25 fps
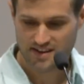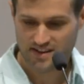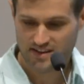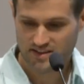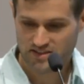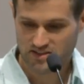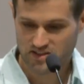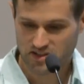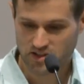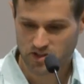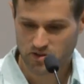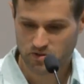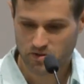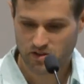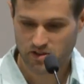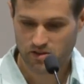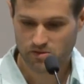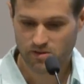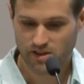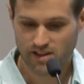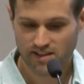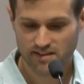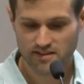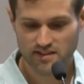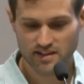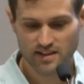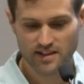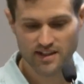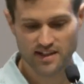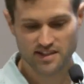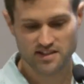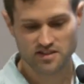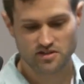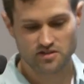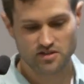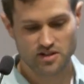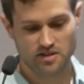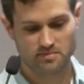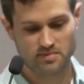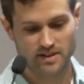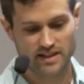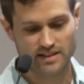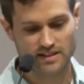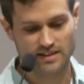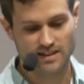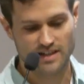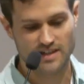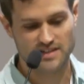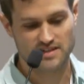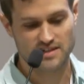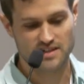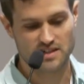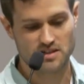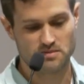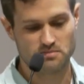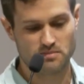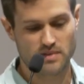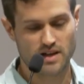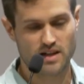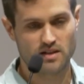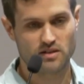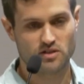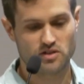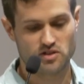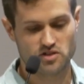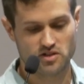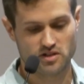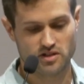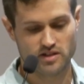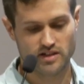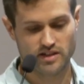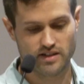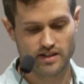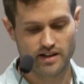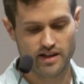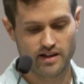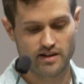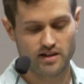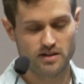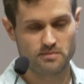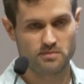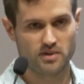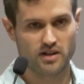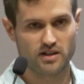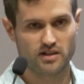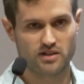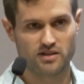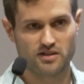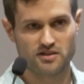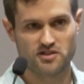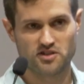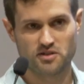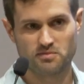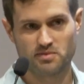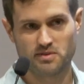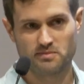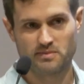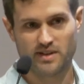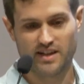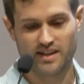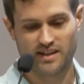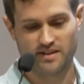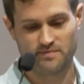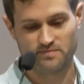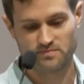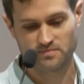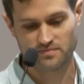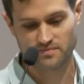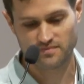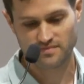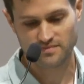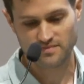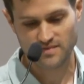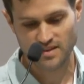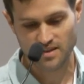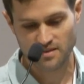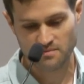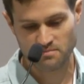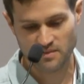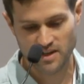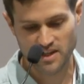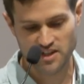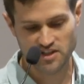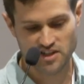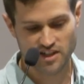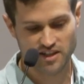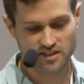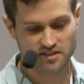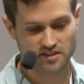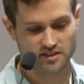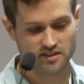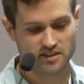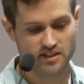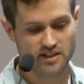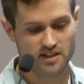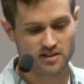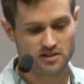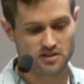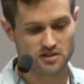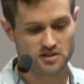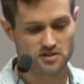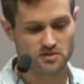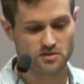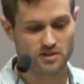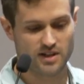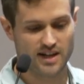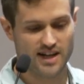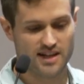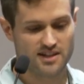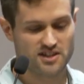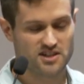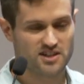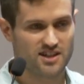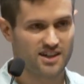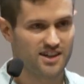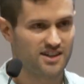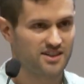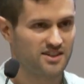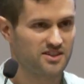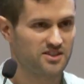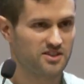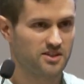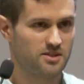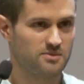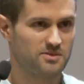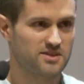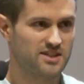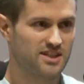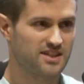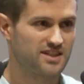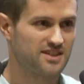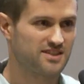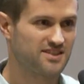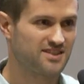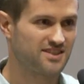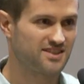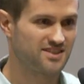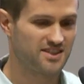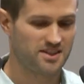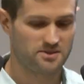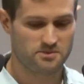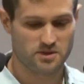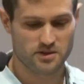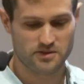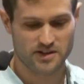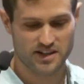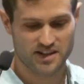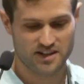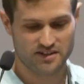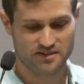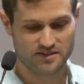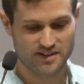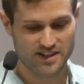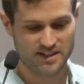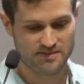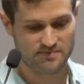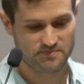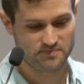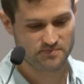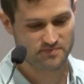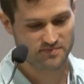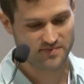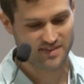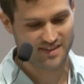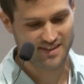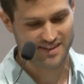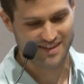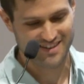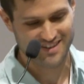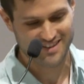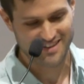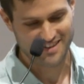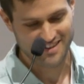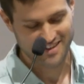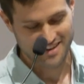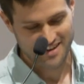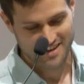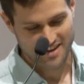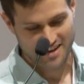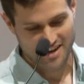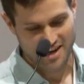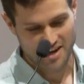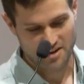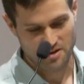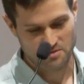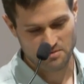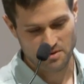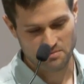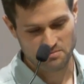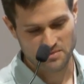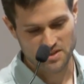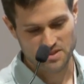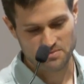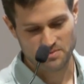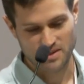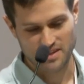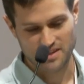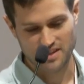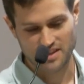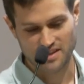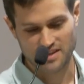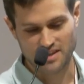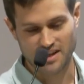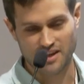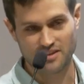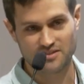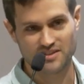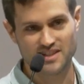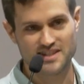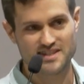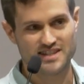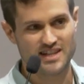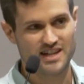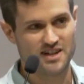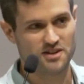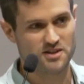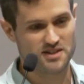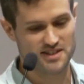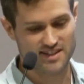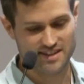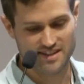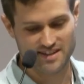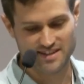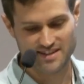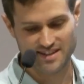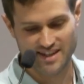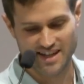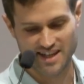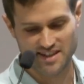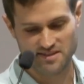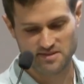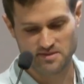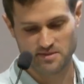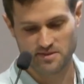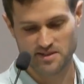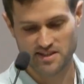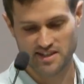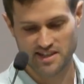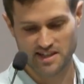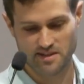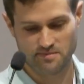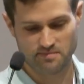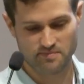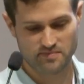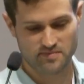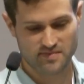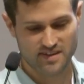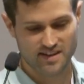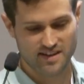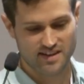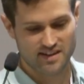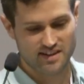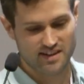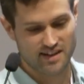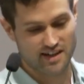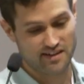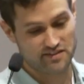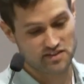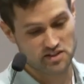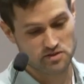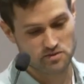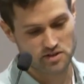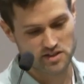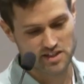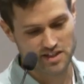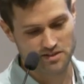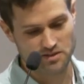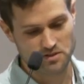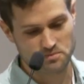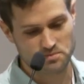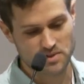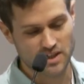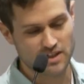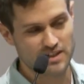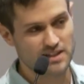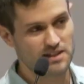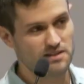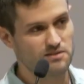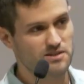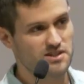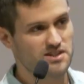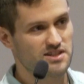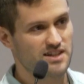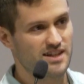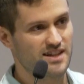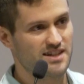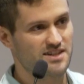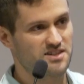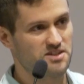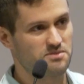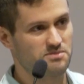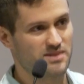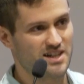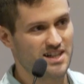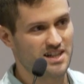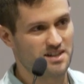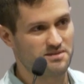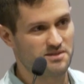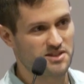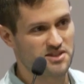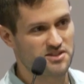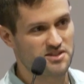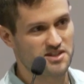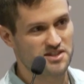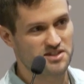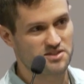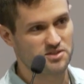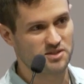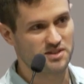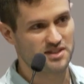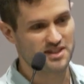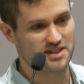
So while other kids grew up idolizing Michael Jordan, Harry Potter, or Superman, my childhood heroes were Einstein, Thomas Edison, and Marie Curie. I remember spending countless hours at the Science Museum, after which I would proudly recite to my elementary school